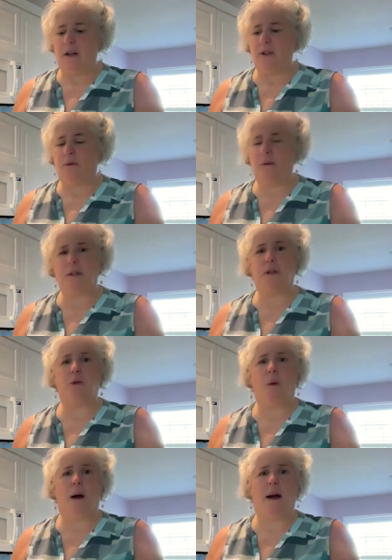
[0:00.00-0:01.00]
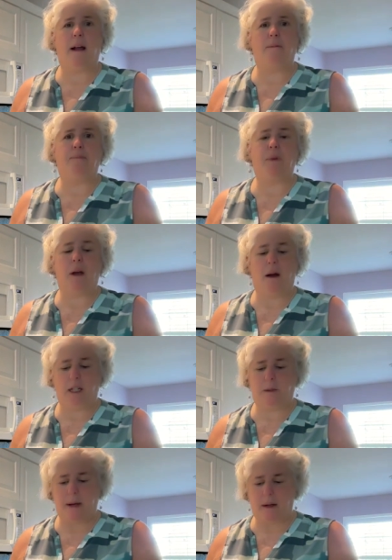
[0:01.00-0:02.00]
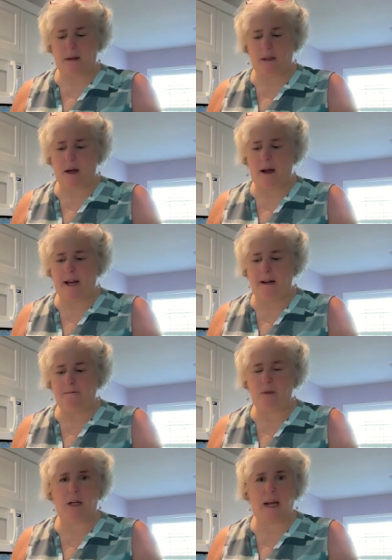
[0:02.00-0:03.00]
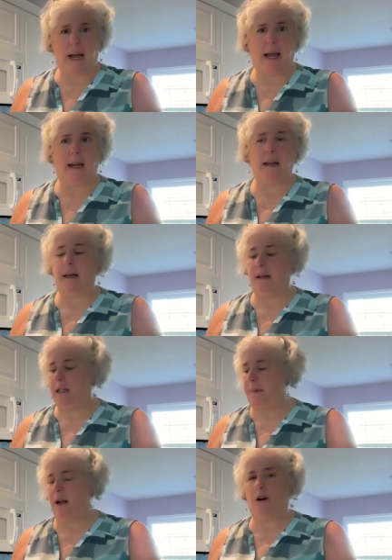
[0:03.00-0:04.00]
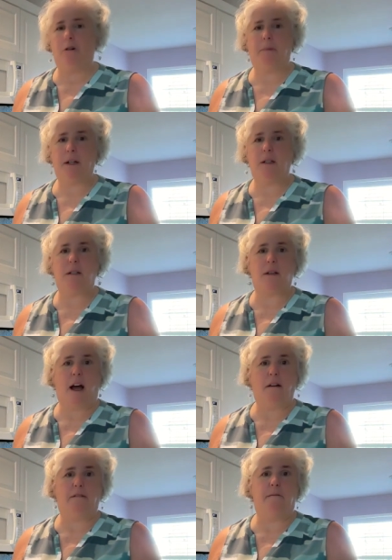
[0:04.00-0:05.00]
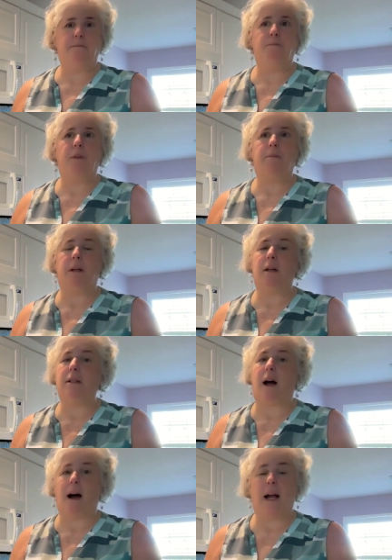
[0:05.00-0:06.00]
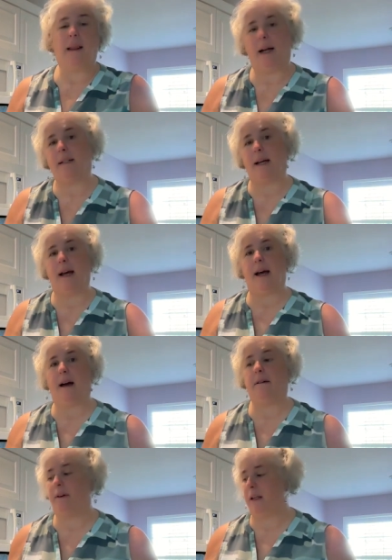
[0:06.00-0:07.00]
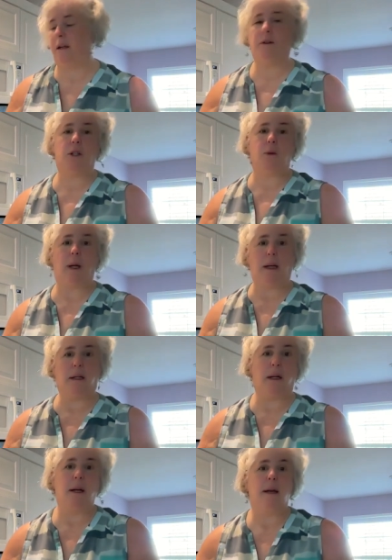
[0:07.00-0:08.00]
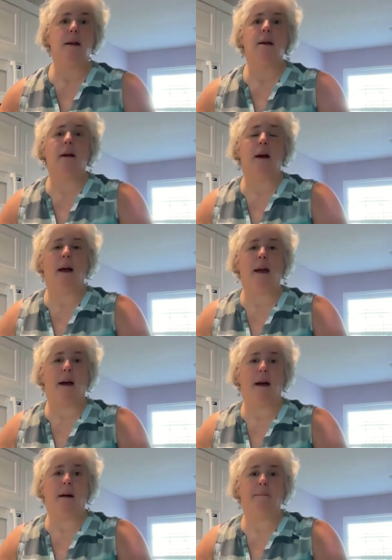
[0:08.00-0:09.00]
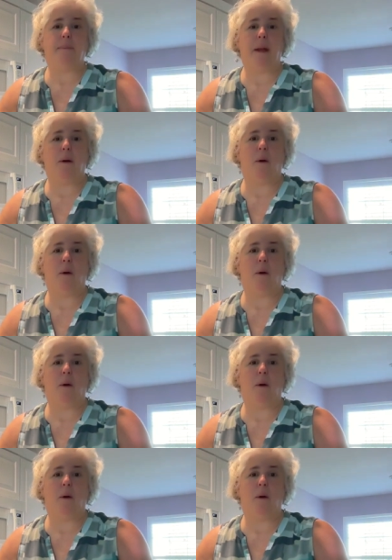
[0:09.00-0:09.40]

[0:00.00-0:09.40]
So this is why I spent the time today to make a whole bunch of stuff, because I like to have a little sweet and